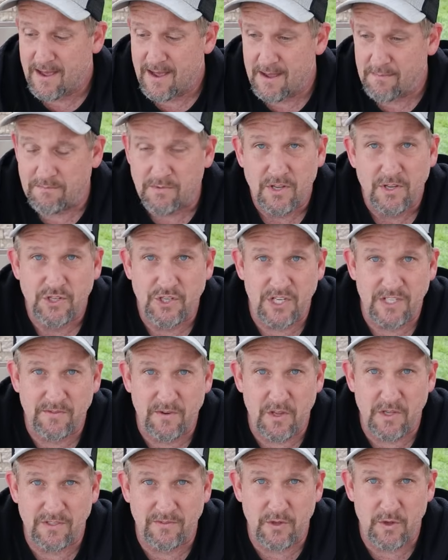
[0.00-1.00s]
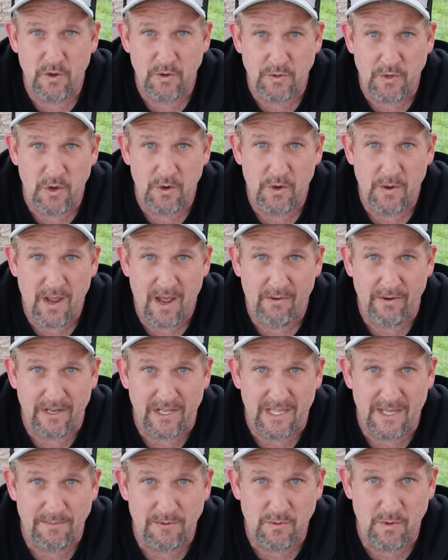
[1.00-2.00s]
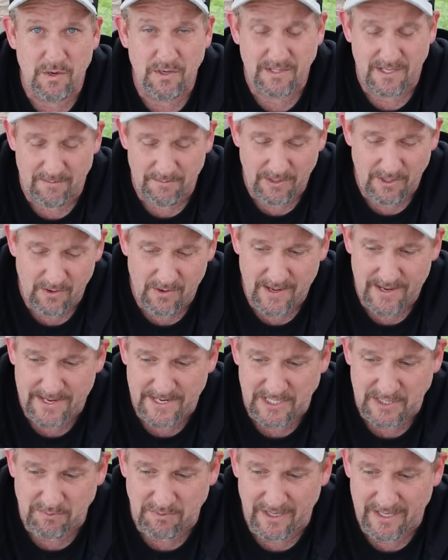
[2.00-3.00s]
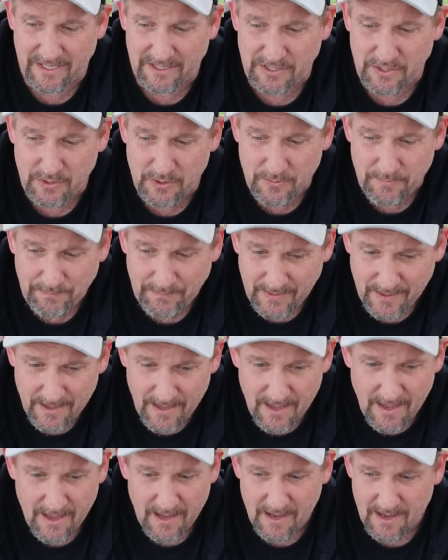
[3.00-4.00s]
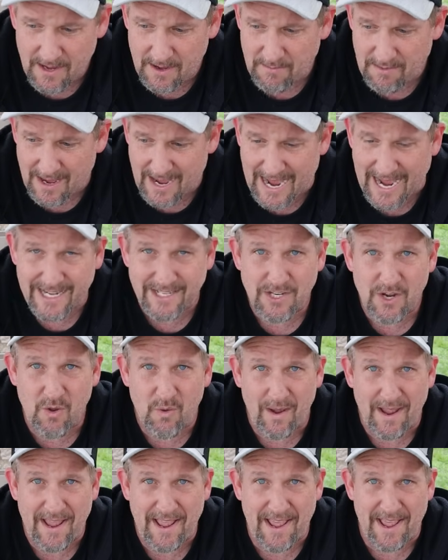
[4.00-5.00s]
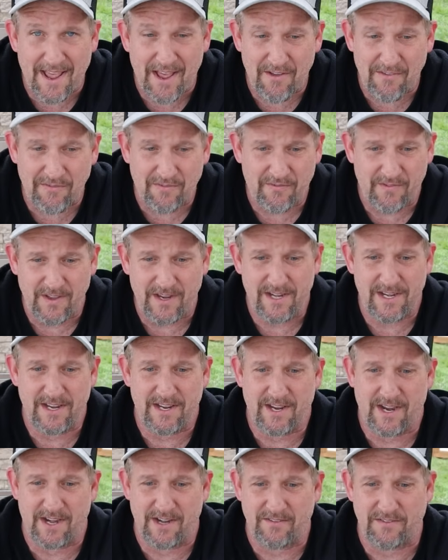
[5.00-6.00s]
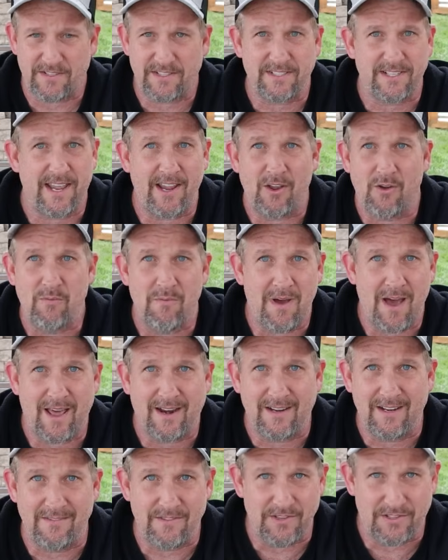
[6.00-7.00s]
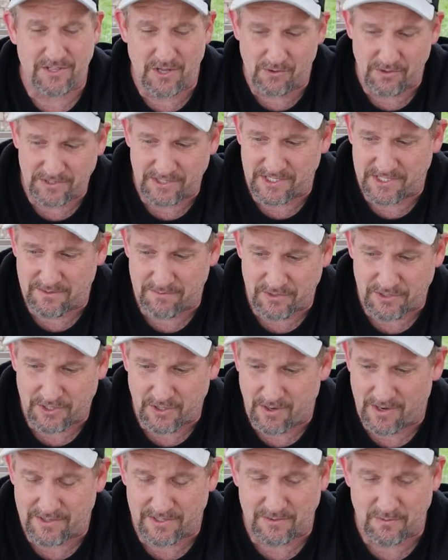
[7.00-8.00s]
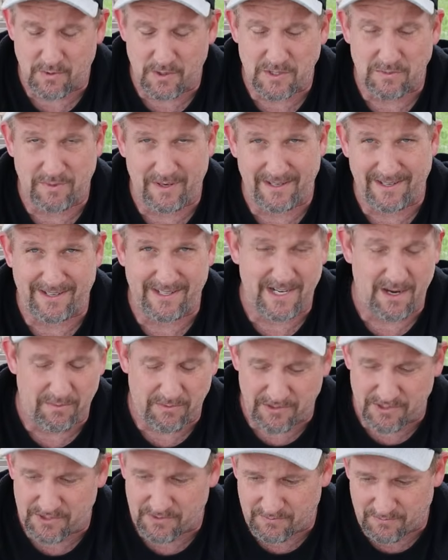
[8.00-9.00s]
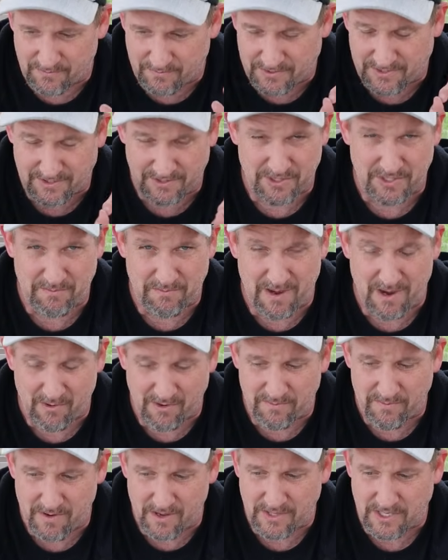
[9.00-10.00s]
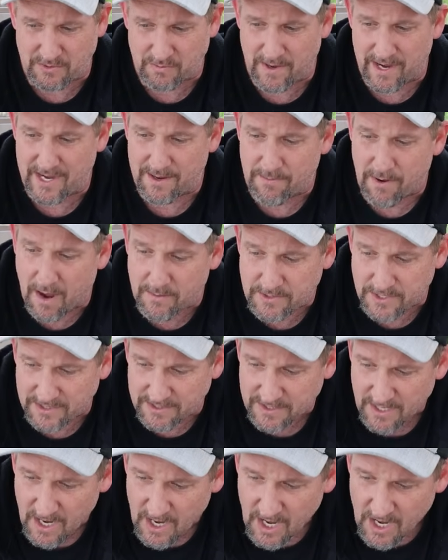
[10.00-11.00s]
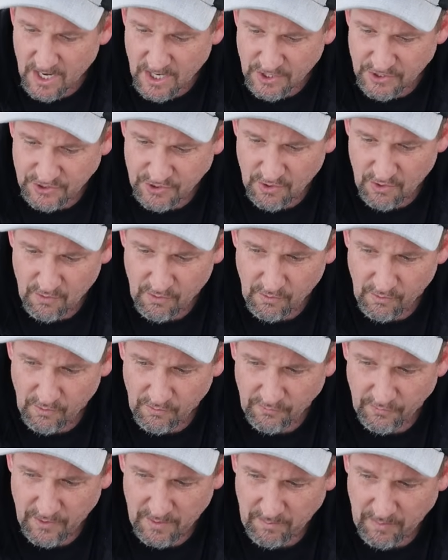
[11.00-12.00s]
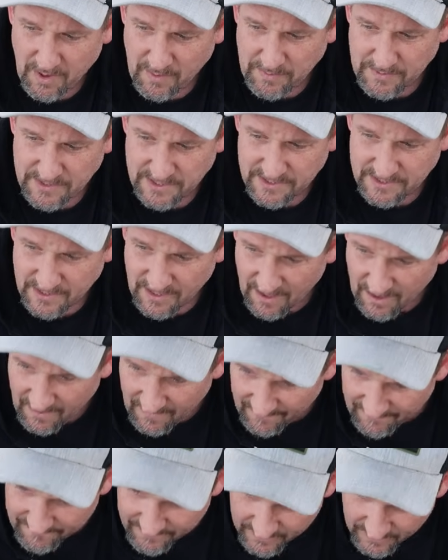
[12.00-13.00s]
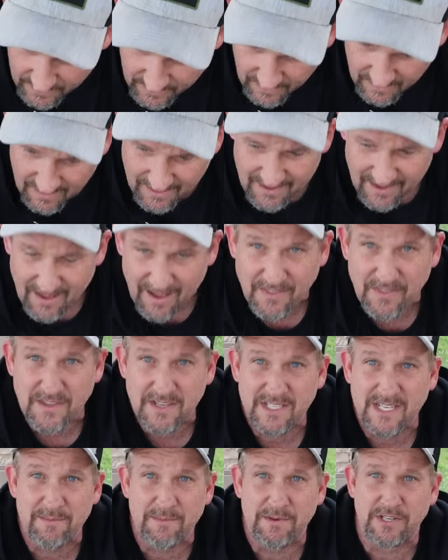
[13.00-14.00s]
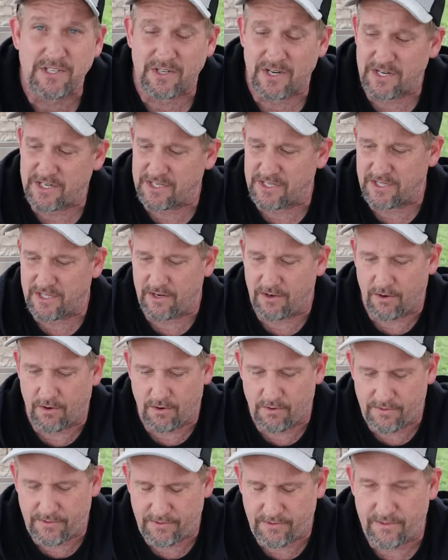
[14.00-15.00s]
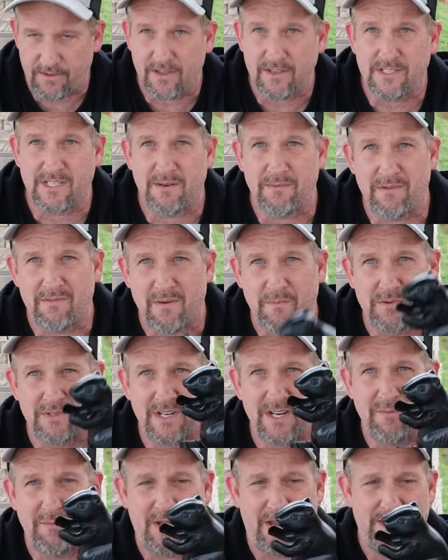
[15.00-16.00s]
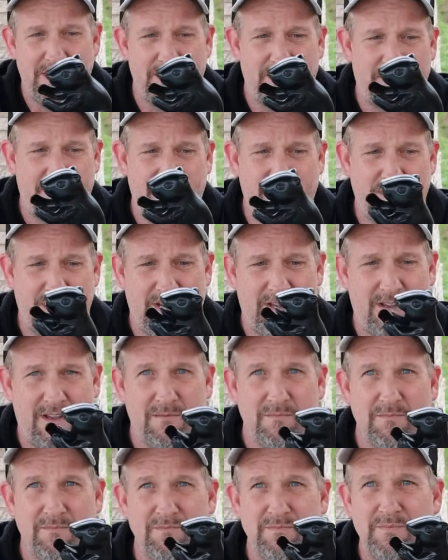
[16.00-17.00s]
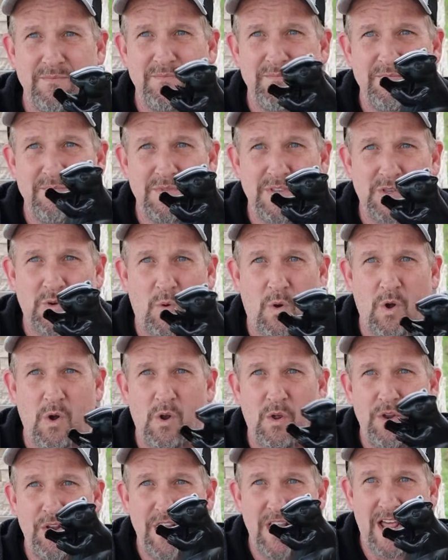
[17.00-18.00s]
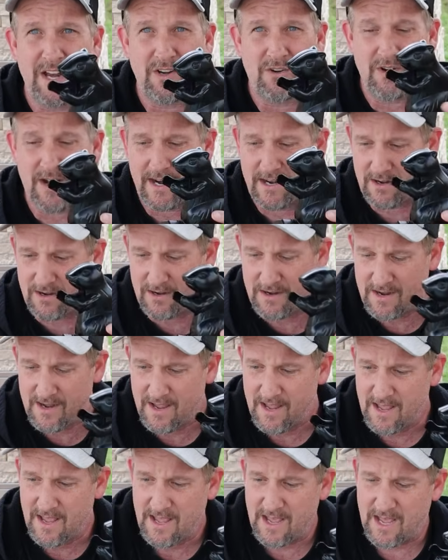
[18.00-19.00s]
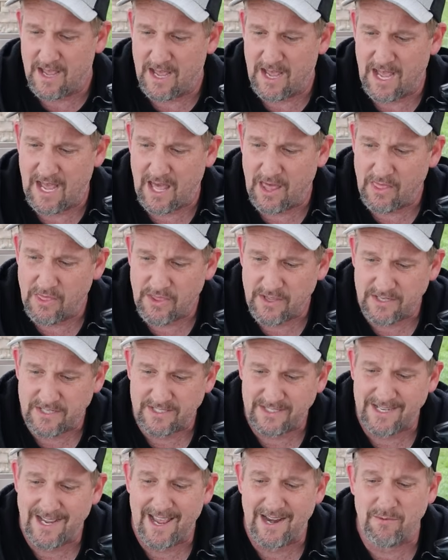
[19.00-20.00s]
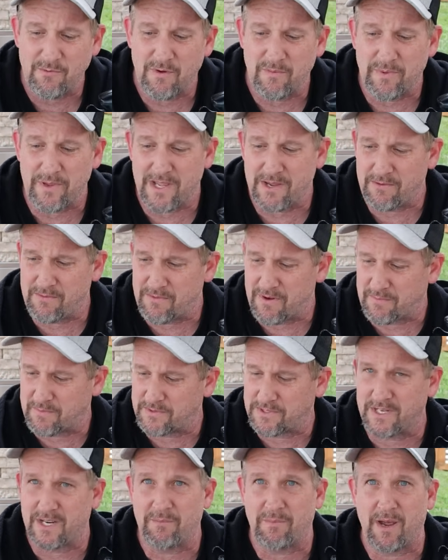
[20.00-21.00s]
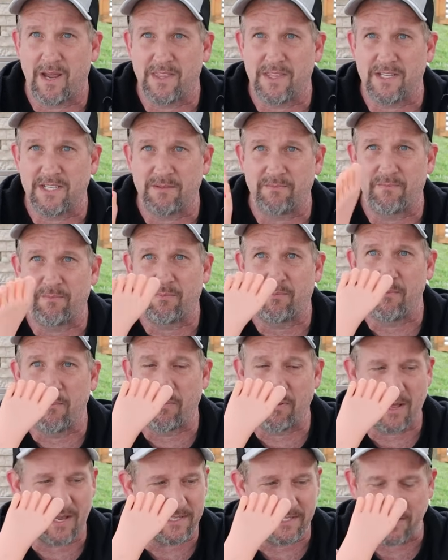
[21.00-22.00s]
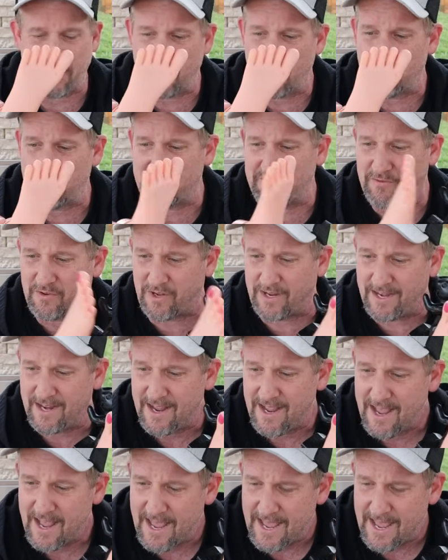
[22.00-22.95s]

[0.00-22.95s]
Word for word: Um, just for those of you who don't know how an eclipse works, I'm going to go ahead and explain it to you. Um, I don't have any kind of scale model of the solar system to show how this works, but I got a couple, just so just bear with me on these random objects. So for the purposes of uh, this demonstration, the Earth is going to be represented by this um, squirrel nutcracker. Uh, the sun will be represented by this plastic human foot,